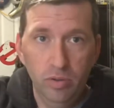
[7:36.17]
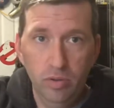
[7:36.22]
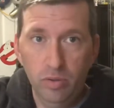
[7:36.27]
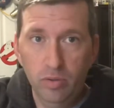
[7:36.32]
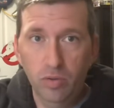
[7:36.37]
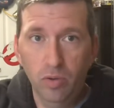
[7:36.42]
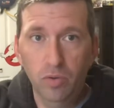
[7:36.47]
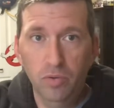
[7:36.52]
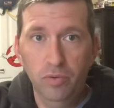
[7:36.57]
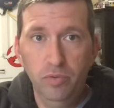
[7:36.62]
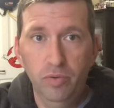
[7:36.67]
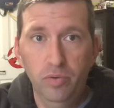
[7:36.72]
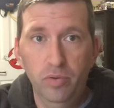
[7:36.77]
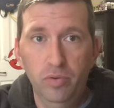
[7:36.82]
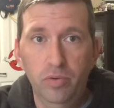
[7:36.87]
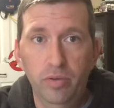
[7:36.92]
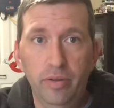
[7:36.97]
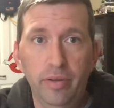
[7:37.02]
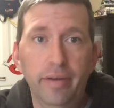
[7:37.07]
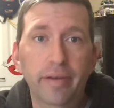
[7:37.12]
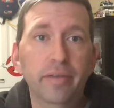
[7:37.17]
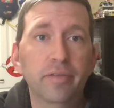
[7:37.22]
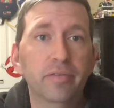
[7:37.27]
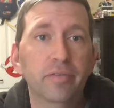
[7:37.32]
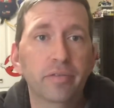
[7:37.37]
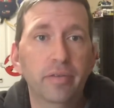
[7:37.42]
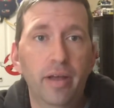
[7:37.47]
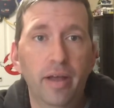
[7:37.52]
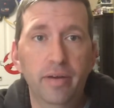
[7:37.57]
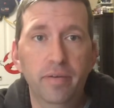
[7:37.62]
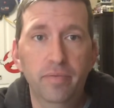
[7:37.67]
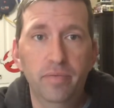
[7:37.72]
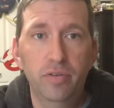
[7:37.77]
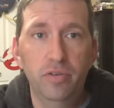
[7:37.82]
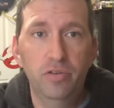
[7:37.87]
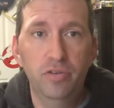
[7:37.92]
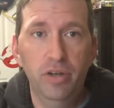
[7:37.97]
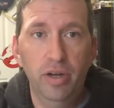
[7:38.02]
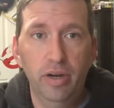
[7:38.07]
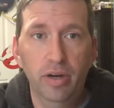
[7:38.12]
goes to the other side of the
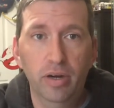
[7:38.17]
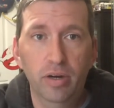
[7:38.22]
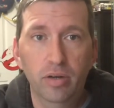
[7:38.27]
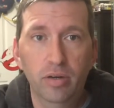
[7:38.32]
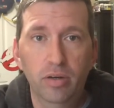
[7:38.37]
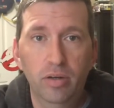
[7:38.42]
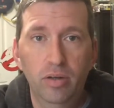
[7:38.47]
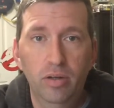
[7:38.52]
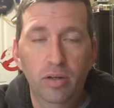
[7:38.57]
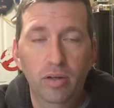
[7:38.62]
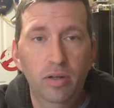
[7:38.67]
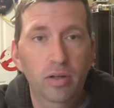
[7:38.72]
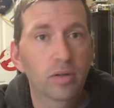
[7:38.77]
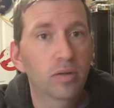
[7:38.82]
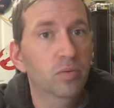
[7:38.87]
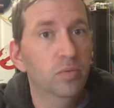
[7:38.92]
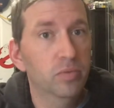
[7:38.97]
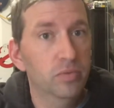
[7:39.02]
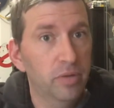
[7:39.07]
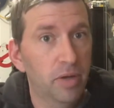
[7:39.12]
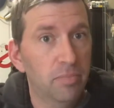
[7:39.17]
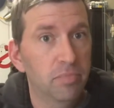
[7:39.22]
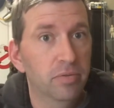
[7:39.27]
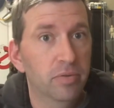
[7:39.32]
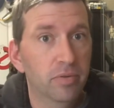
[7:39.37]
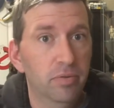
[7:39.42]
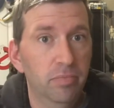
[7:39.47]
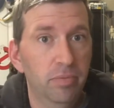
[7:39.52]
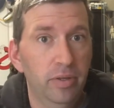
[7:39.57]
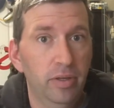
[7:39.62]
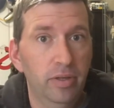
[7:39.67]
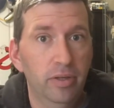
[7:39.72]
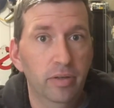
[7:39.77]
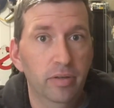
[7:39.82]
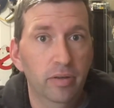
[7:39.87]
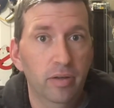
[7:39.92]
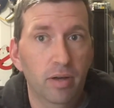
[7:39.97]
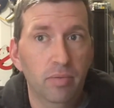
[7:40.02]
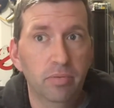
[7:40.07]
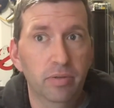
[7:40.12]
chair, which happens to be,
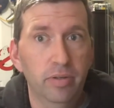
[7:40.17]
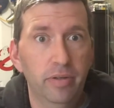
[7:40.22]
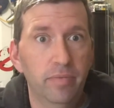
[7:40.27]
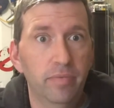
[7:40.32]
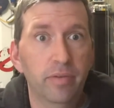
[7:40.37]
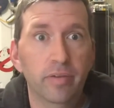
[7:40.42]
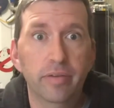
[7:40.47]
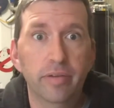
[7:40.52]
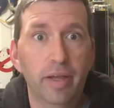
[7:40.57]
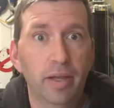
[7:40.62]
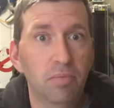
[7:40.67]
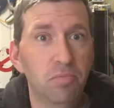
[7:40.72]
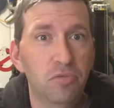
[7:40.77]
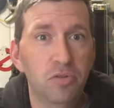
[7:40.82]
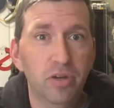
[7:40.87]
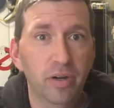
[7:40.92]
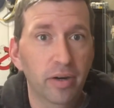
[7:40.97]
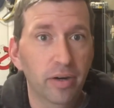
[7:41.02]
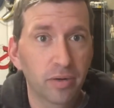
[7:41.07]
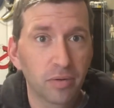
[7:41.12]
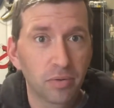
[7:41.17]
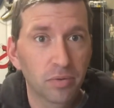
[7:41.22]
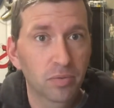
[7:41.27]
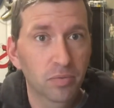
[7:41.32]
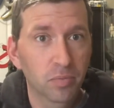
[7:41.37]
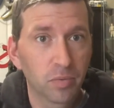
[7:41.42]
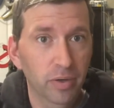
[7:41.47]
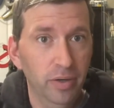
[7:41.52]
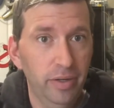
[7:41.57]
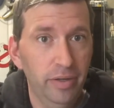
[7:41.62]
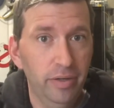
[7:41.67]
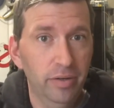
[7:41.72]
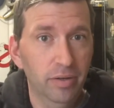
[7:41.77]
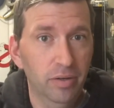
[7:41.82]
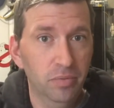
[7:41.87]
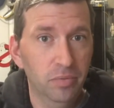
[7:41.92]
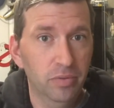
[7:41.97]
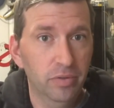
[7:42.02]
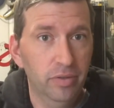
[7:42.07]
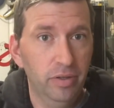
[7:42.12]
I believe, the same chair where
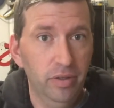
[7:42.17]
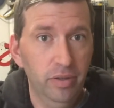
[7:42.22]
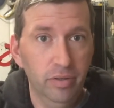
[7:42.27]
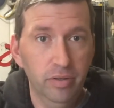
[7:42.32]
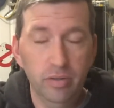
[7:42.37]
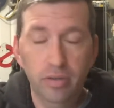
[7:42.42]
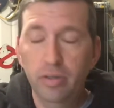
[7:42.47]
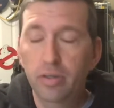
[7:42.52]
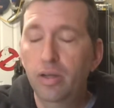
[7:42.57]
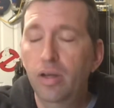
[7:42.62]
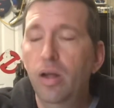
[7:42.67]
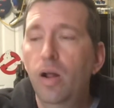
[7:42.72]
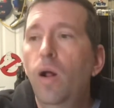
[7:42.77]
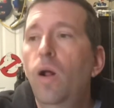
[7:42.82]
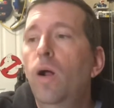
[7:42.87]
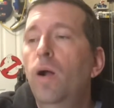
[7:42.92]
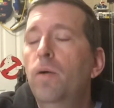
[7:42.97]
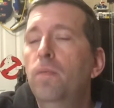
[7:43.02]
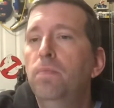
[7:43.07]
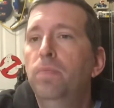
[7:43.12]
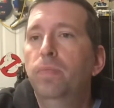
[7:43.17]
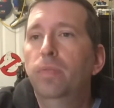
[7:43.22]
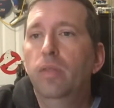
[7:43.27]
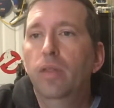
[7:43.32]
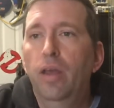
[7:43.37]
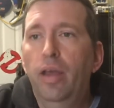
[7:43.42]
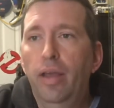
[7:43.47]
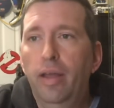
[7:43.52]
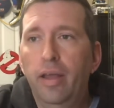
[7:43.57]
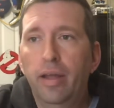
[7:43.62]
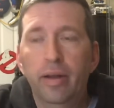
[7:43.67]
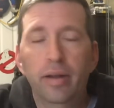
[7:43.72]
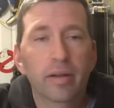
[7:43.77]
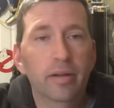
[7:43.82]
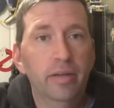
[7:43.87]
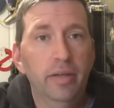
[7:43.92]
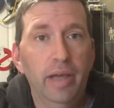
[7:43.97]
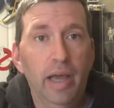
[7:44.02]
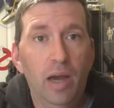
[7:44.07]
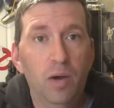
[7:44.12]
Egon was killed, and
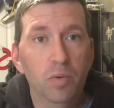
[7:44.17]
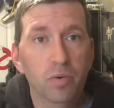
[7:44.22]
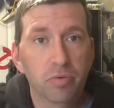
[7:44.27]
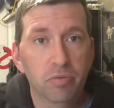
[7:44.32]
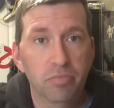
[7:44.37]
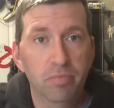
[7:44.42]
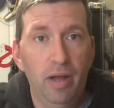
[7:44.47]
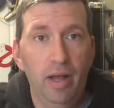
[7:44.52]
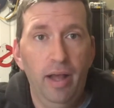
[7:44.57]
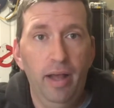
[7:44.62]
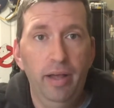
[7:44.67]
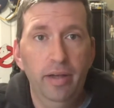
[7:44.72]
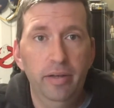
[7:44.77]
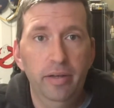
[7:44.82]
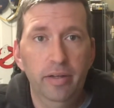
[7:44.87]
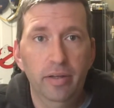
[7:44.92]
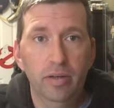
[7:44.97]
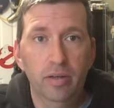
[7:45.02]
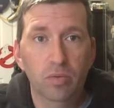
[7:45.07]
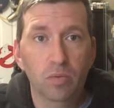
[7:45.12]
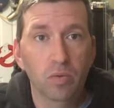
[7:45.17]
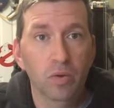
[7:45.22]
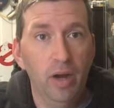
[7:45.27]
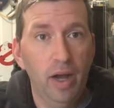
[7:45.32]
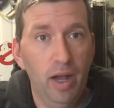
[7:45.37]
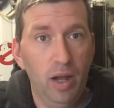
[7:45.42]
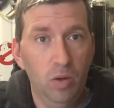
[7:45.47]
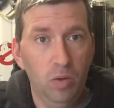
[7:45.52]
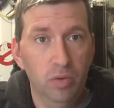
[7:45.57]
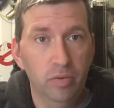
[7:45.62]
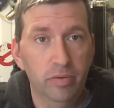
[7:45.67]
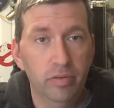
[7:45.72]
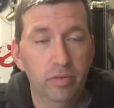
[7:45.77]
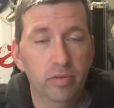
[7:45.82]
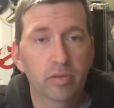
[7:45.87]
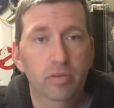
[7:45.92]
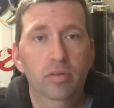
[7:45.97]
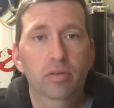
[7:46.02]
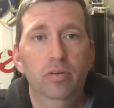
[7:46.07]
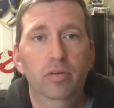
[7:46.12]
cowers behind it and
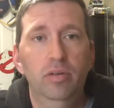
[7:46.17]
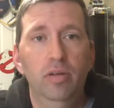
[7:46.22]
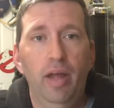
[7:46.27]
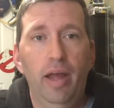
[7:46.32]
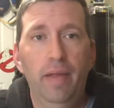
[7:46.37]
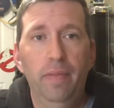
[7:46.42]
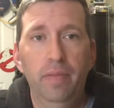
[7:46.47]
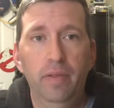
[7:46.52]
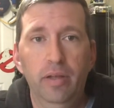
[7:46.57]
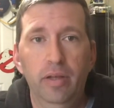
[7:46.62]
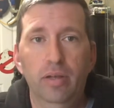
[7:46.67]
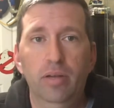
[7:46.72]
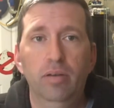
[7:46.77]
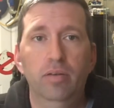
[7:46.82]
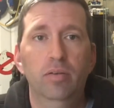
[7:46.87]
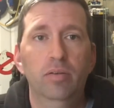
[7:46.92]
growls, and then